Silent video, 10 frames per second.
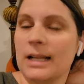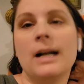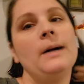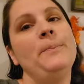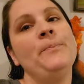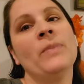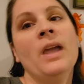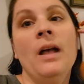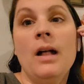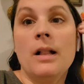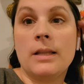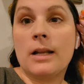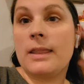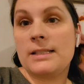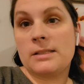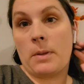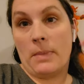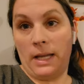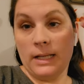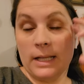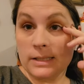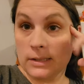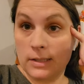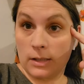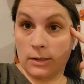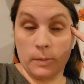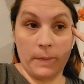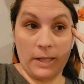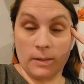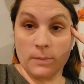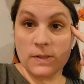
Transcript: I got a lot of things on my mind. I guess I'll talk a little bit about them.